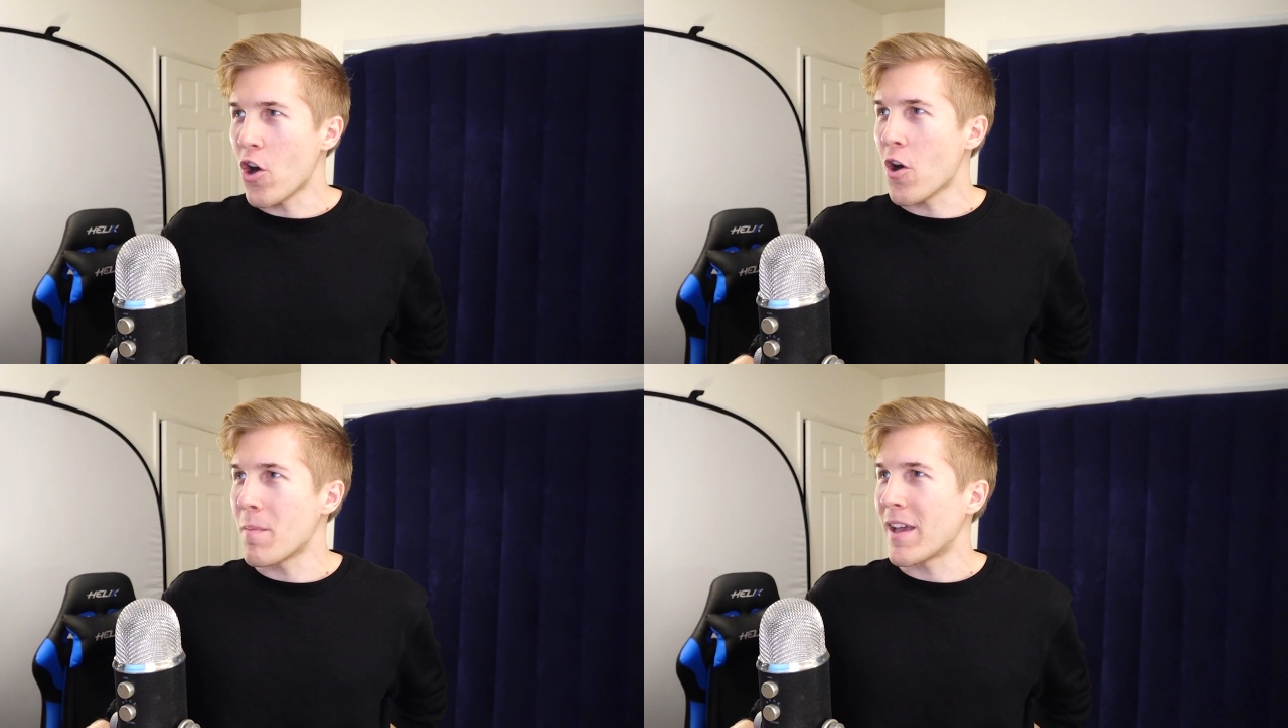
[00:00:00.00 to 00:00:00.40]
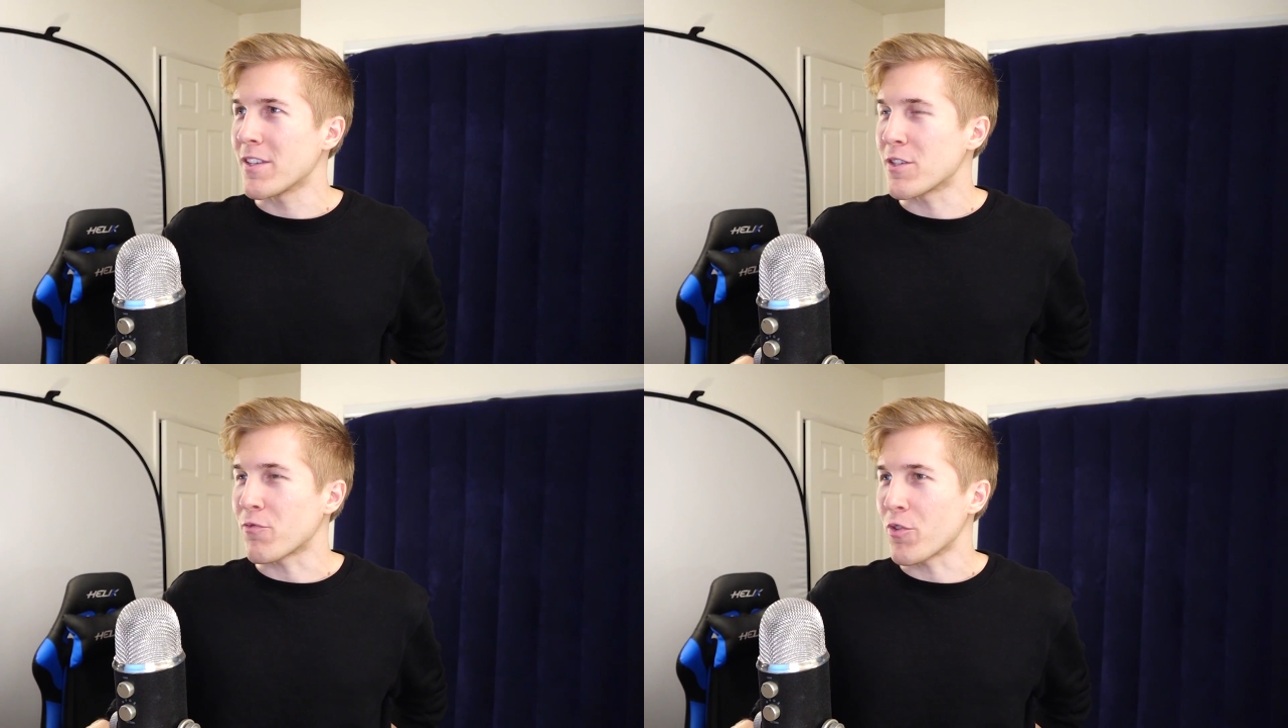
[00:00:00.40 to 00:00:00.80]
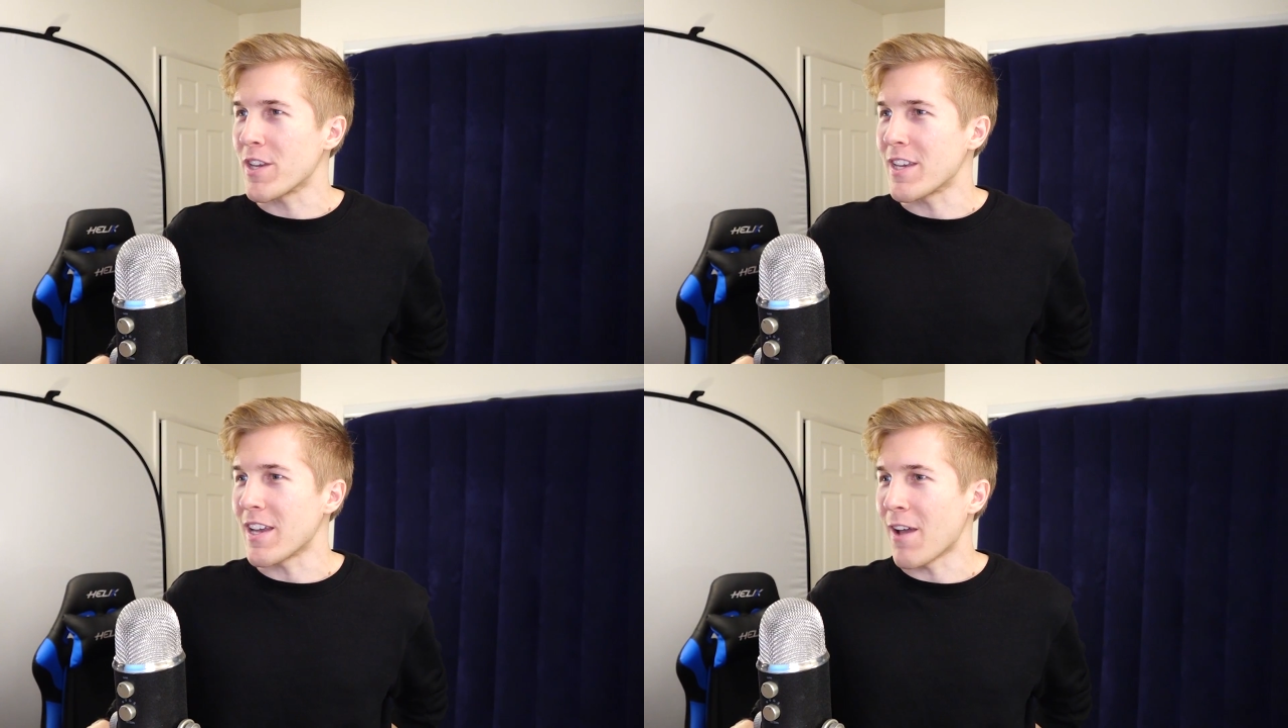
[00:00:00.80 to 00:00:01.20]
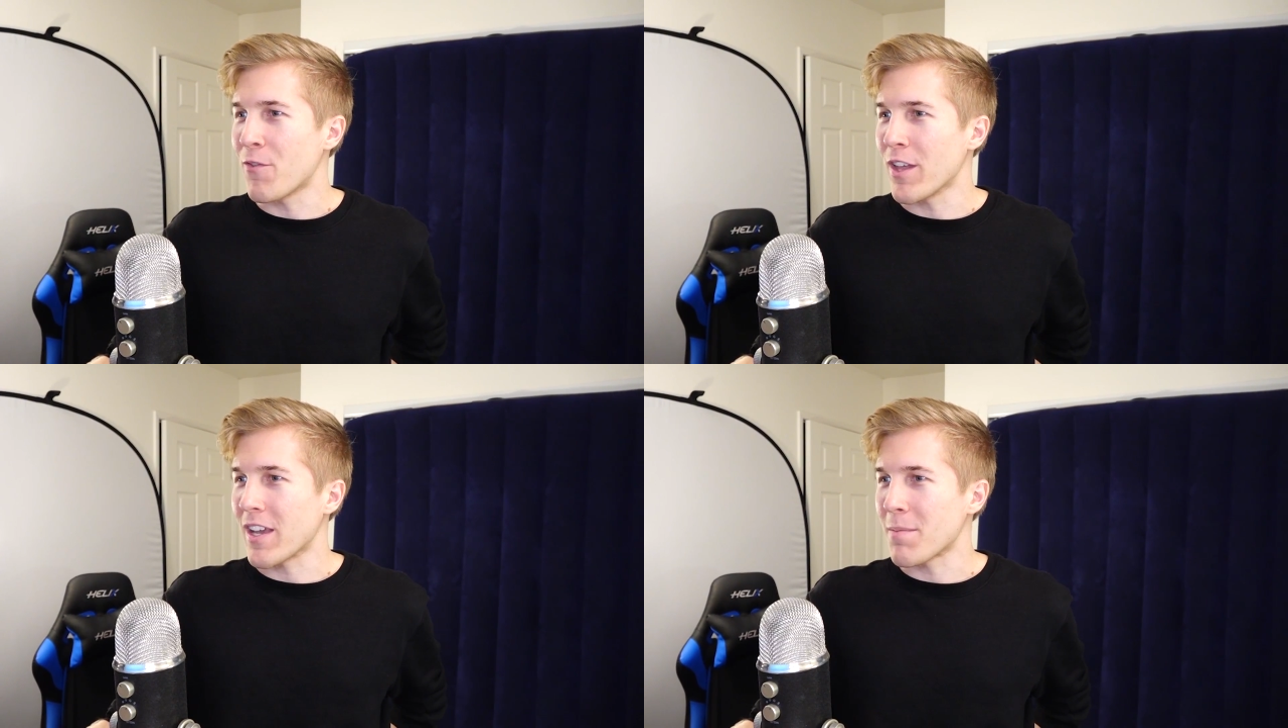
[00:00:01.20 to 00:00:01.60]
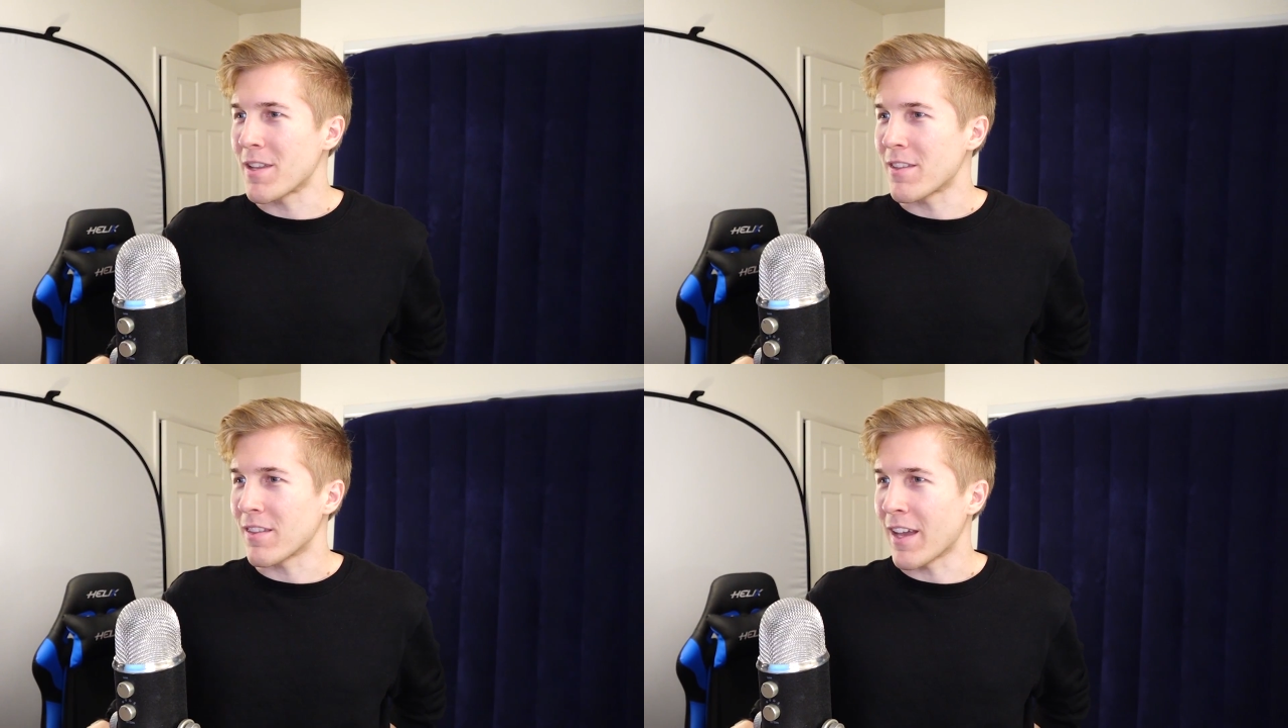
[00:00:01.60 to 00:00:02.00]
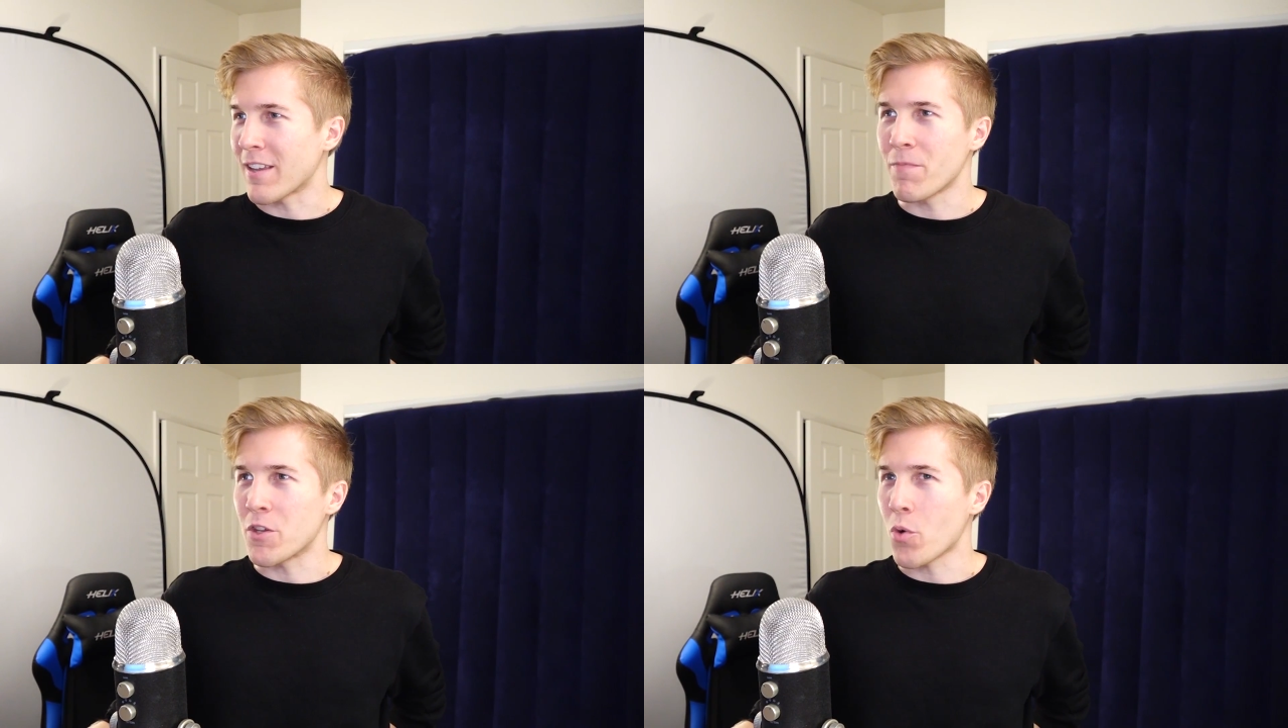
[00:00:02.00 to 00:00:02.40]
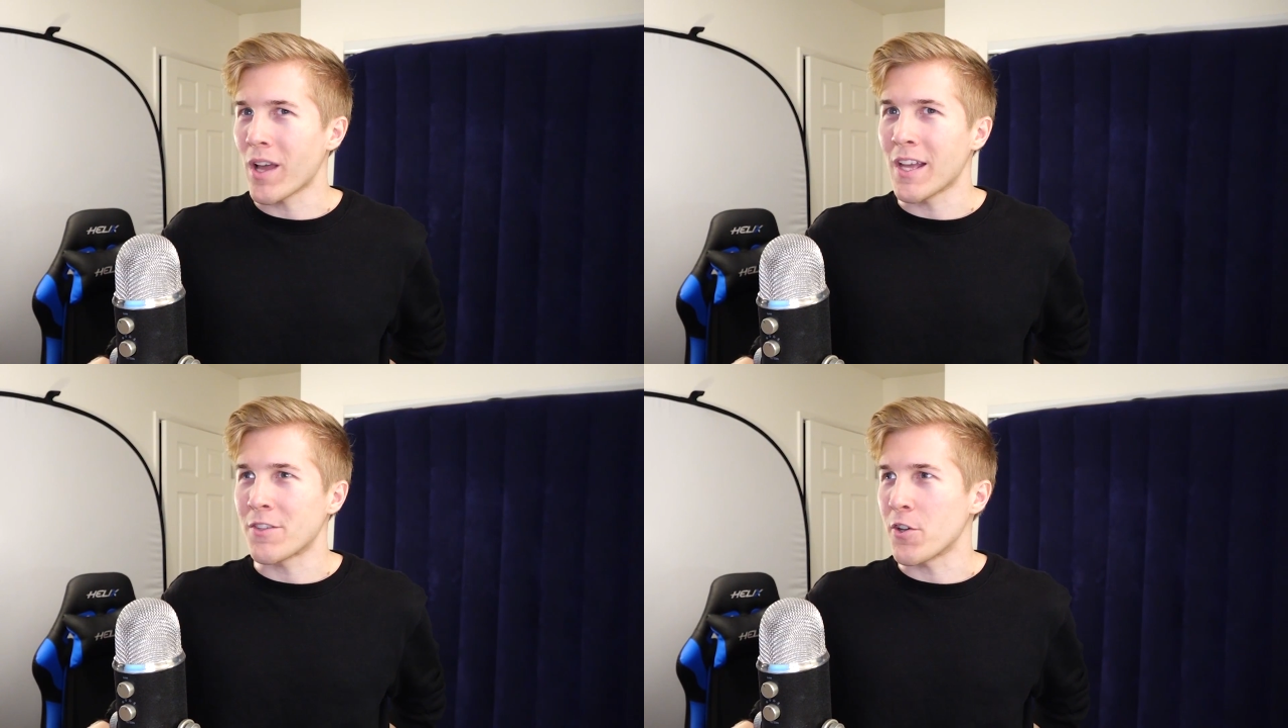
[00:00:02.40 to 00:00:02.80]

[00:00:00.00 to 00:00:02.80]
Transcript: Oh man, this is freaky. I feel like I'm in like the Twilight